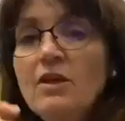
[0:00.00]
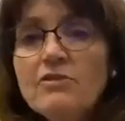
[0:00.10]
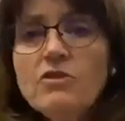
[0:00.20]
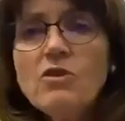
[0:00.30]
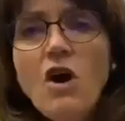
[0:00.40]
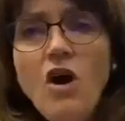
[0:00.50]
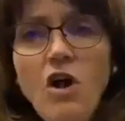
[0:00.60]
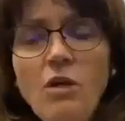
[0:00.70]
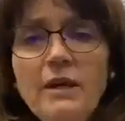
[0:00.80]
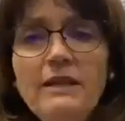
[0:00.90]
through
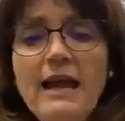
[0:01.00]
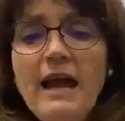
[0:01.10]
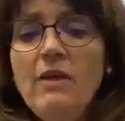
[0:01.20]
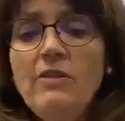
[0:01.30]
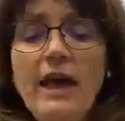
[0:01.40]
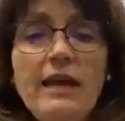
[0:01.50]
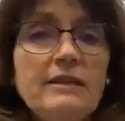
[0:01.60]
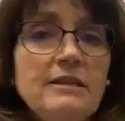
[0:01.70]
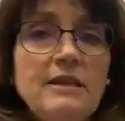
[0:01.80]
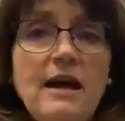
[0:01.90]
calming down
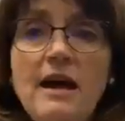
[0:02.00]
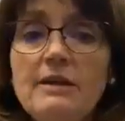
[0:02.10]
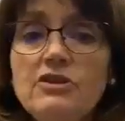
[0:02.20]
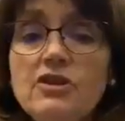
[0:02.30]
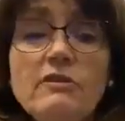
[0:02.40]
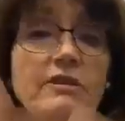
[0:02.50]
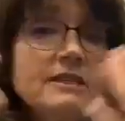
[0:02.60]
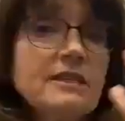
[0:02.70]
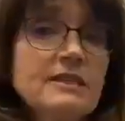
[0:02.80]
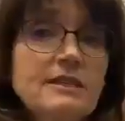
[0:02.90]
that
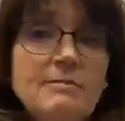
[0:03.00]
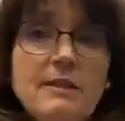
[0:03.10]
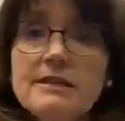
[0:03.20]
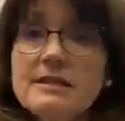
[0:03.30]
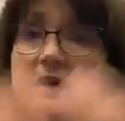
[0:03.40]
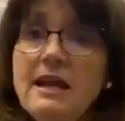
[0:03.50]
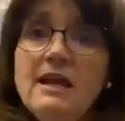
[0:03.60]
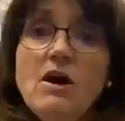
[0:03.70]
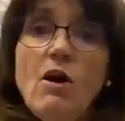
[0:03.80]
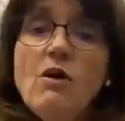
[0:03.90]
nervous system that's
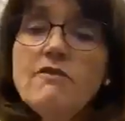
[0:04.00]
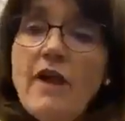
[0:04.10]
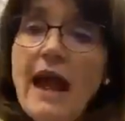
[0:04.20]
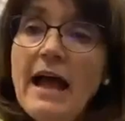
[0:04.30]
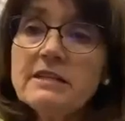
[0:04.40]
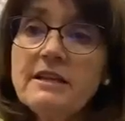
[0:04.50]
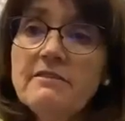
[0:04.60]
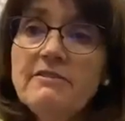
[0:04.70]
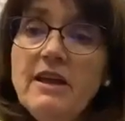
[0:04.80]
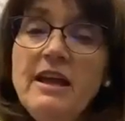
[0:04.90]
overactive.
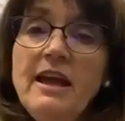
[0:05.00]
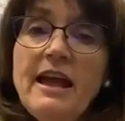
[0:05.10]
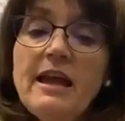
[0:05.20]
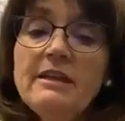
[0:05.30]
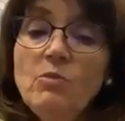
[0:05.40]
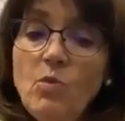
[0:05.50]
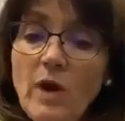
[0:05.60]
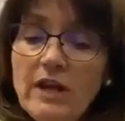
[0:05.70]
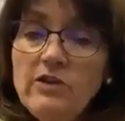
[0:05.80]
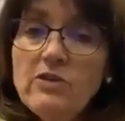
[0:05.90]
And
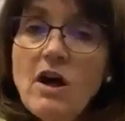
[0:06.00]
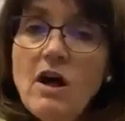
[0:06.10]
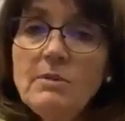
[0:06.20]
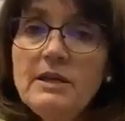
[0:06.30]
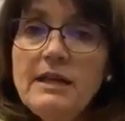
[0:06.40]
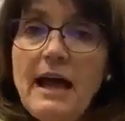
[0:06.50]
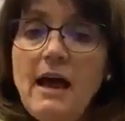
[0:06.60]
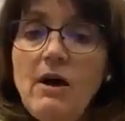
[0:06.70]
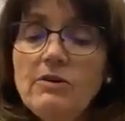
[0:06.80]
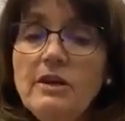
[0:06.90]
when you calm it
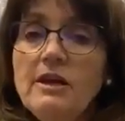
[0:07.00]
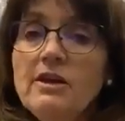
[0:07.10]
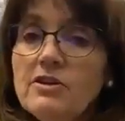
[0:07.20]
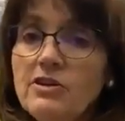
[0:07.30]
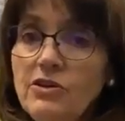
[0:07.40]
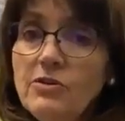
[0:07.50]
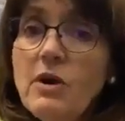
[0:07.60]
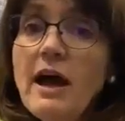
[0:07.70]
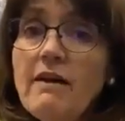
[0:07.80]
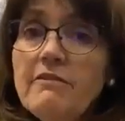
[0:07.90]
down, you
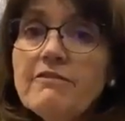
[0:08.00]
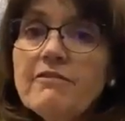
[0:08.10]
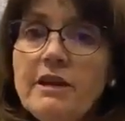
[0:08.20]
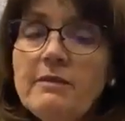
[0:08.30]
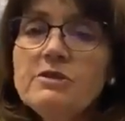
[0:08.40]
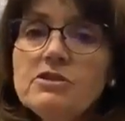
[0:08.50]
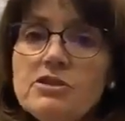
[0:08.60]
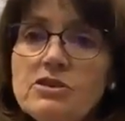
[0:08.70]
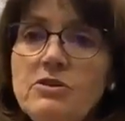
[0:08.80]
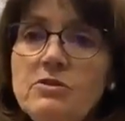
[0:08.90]
have freedom to
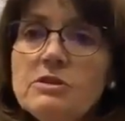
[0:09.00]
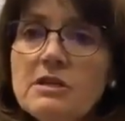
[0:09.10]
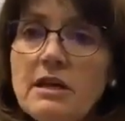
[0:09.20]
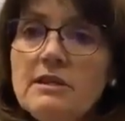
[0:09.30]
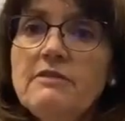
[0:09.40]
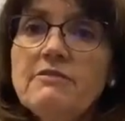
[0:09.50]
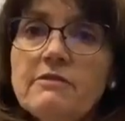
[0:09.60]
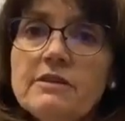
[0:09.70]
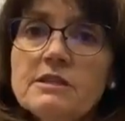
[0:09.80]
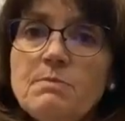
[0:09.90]
choose a different
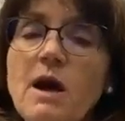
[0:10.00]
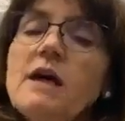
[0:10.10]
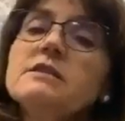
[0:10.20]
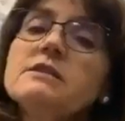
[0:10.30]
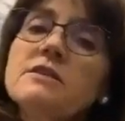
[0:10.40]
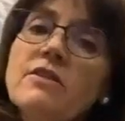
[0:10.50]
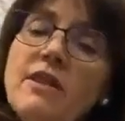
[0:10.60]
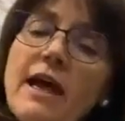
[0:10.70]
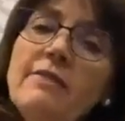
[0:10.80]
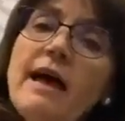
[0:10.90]
response
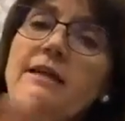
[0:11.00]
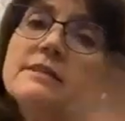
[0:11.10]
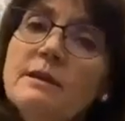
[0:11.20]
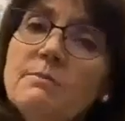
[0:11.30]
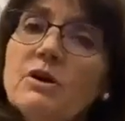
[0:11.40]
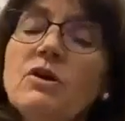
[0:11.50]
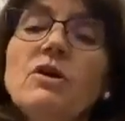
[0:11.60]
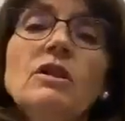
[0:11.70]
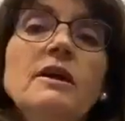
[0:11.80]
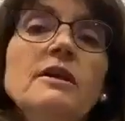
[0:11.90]
than that
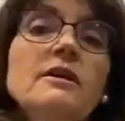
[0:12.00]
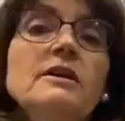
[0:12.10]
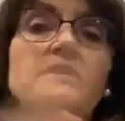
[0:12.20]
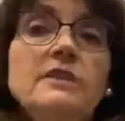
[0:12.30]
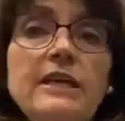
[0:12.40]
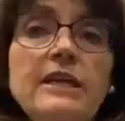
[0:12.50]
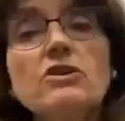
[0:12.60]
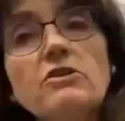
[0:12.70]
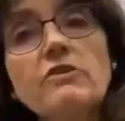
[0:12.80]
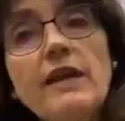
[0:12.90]
typical knee
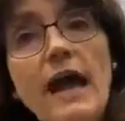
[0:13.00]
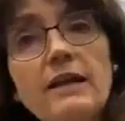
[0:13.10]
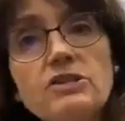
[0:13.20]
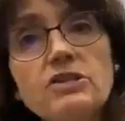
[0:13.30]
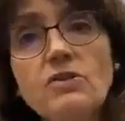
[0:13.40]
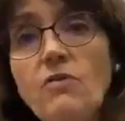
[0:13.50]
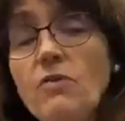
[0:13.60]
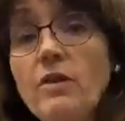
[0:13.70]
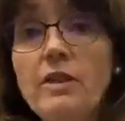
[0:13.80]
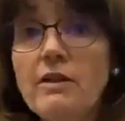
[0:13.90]
jerk reaction
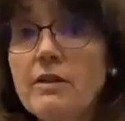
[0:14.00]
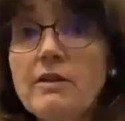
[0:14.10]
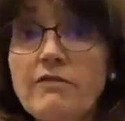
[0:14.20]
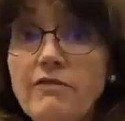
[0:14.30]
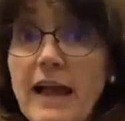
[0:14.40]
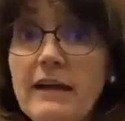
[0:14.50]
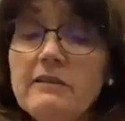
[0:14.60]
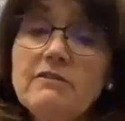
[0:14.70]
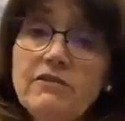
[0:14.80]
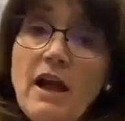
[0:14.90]
or the fight,
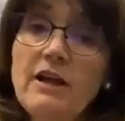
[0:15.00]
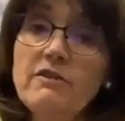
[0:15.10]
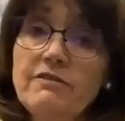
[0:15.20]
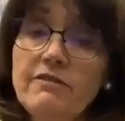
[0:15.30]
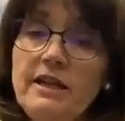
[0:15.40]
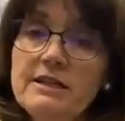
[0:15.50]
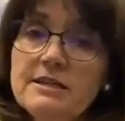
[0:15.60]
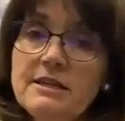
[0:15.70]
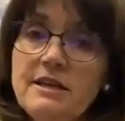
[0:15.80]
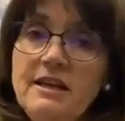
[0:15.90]
flight, or freeze.